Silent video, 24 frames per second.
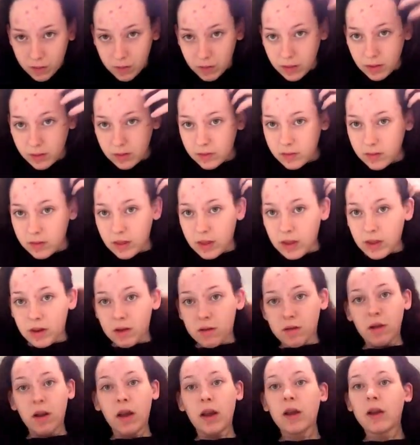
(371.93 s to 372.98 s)
And
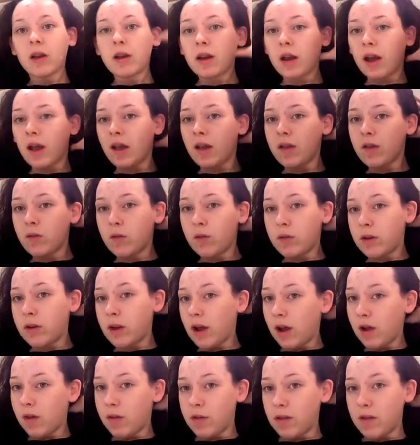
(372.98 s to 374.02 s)
then I can like sort
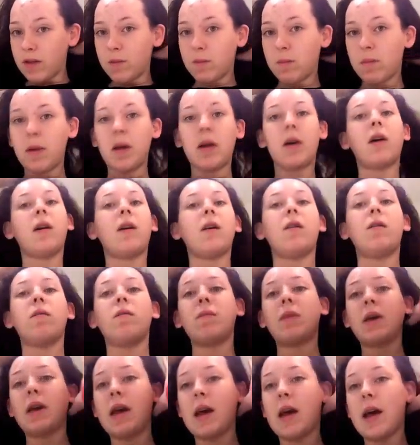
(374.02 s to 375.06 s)
out this part of
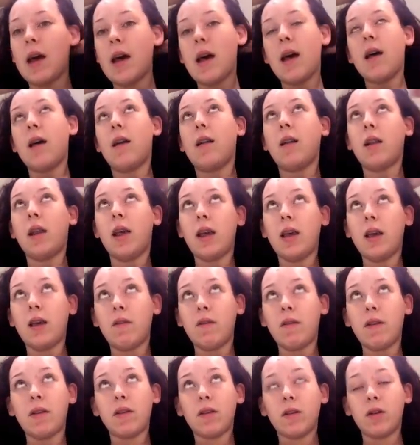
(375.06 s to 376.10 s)
my hair, like
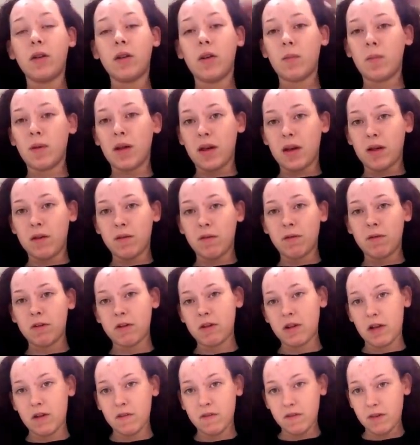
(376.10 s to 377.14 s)
if it's gone a bit
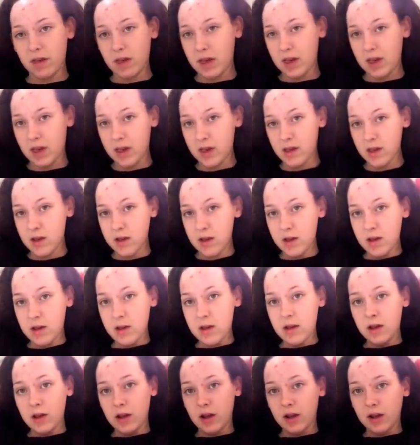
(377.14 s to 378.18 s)
fluffy,
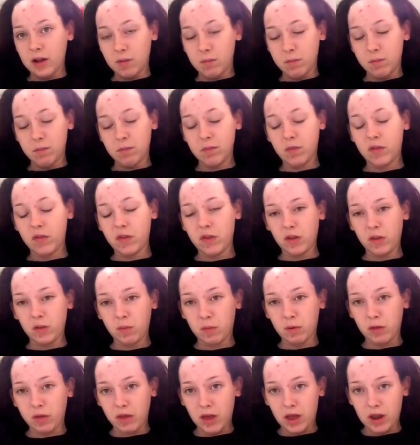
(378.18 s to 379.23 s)
I can
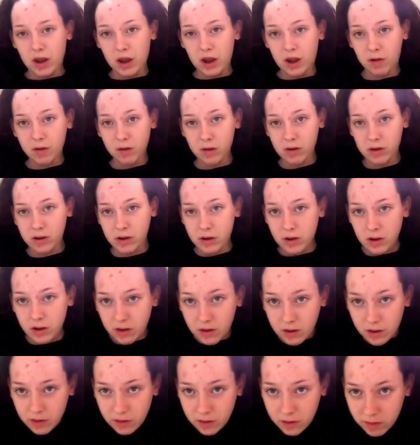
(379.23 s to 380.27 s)
smooth it down.
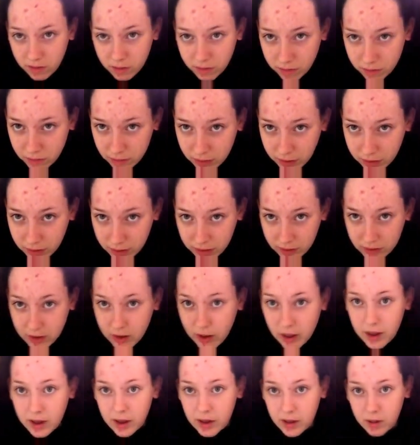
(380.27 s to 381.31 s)
So then I
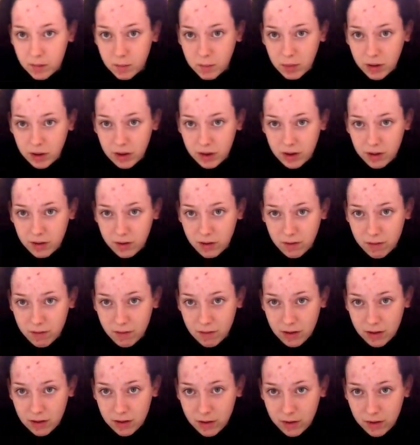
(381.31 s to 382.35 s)
take my
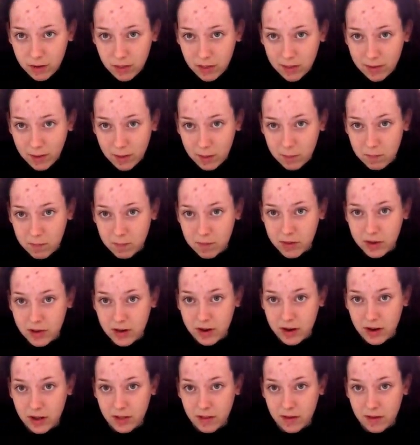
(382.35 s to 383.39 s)
finger and thumb to
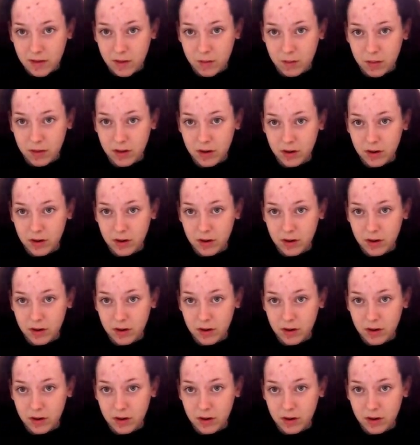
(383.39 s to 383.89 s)
take this one,